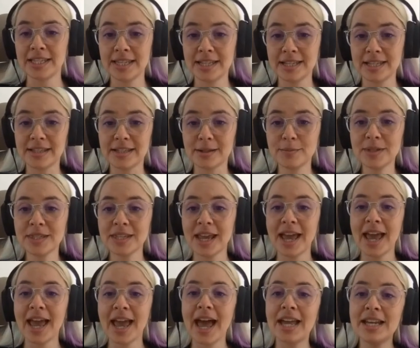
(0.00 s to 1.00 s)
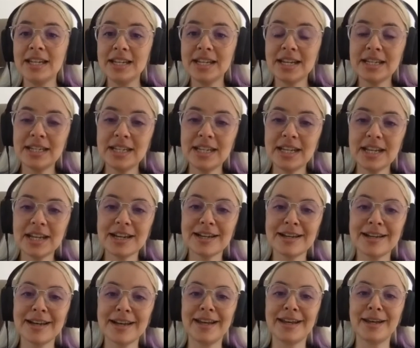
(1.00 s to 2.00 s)
systems. And the idea
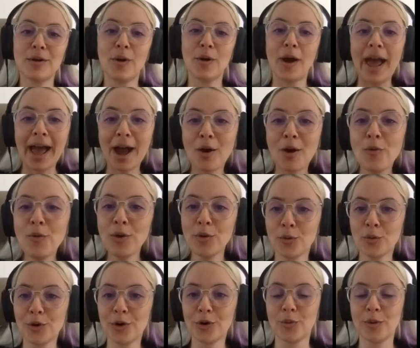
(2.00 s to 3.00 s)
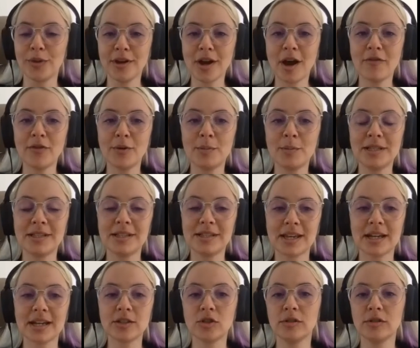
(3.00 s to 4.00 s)
and how we work with governments is
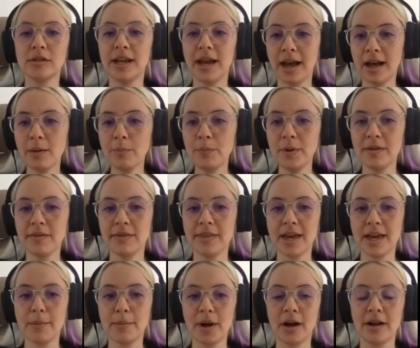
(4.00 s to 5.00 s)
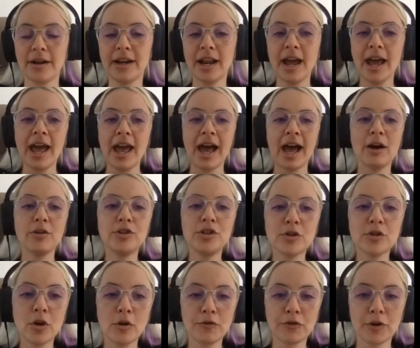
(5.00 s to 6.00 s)
actually helping them on how
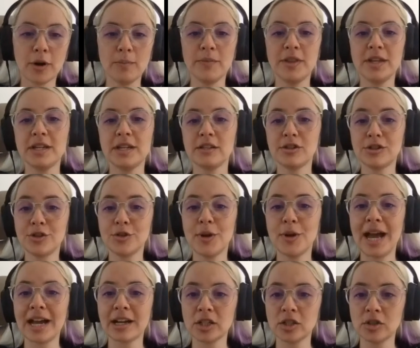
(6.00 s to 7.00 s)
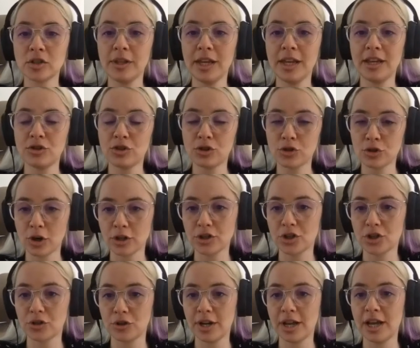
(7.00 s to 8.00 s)
to go from this to actually
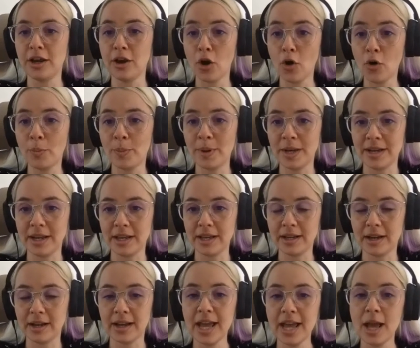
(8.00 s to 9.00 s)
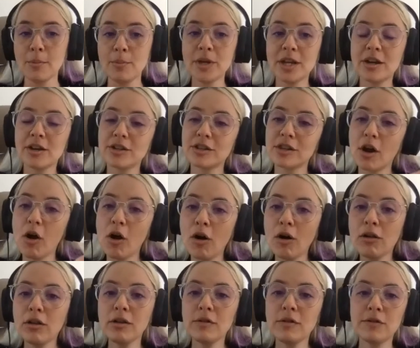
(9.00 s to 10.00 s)
structured and open data. Because
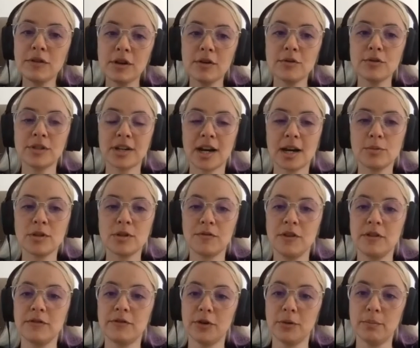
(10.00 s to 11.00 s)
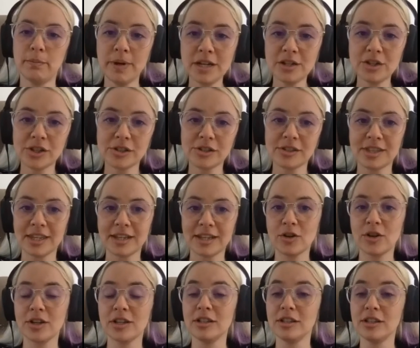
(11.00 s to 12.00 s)
all of those types of informations that
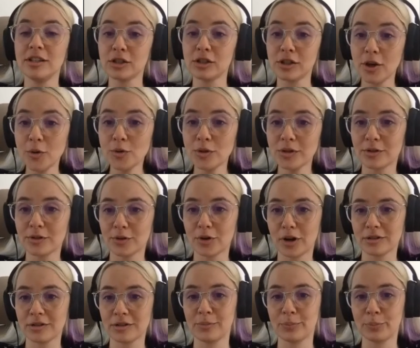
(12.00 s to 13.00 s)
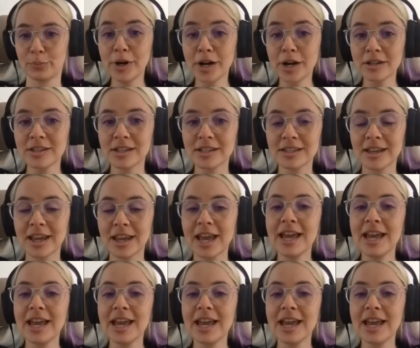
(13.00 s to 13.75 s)
you can disclose across the process